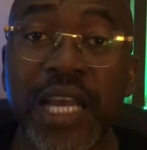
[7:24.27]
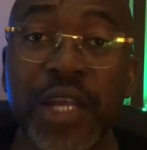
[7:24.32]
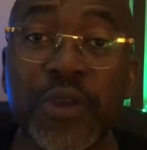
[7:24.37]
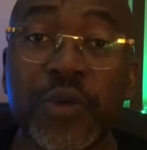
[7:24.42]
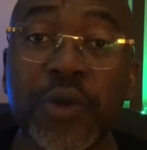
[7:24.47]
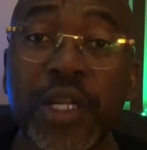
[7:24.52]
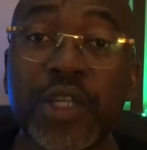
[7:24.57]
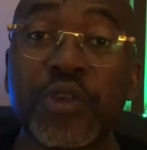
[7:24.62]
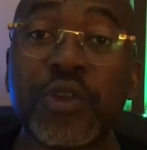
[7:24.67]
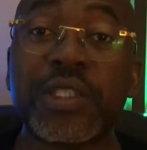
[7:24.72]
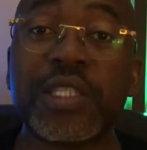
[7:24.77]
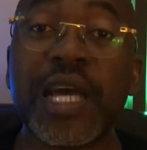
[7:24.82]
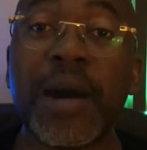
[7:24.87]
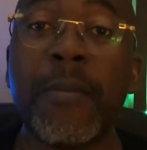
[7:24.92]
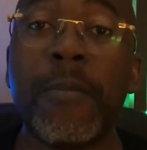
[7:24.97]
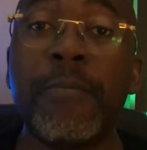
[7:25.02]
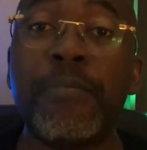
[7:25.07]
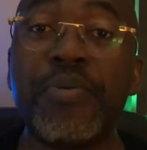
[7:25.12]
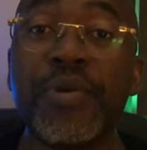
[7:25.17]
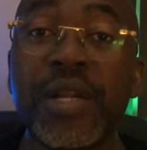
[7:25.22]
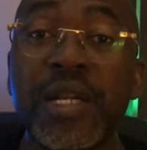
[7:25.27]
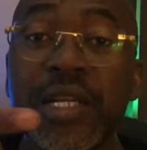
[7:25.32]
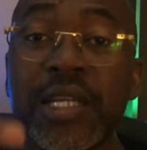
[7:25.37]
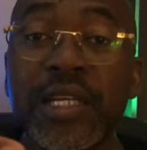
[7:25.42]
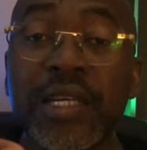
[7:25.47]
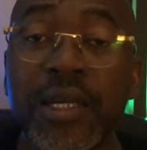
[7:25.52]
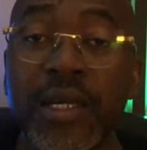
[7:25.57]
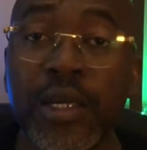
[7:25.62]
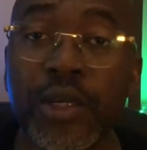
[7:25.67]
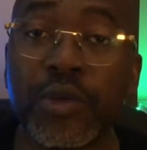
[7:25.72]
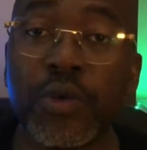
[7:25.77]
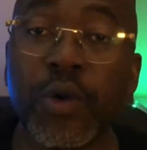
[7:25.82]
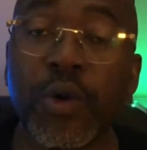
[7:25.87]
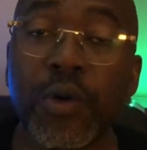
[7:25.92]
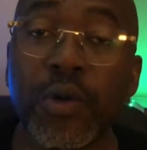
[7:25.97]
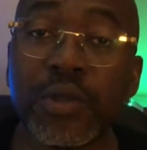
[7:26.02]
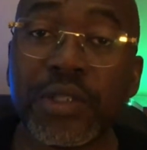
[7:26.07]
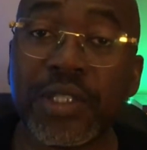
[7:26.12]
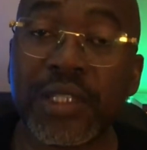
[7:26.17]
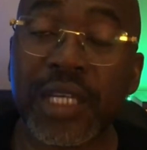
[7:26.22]
And you're going to just start building your
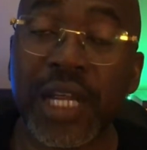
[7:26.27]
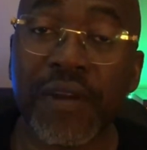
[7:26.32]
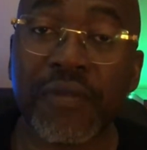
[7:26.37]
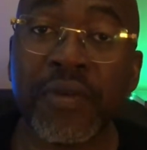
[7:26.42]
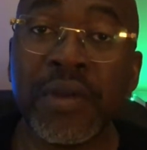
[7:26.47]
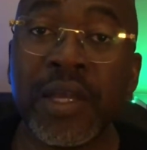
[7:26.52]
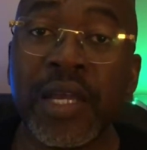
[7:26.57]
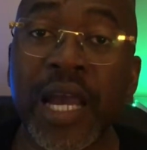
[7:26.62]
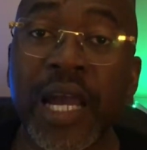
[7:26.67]
own self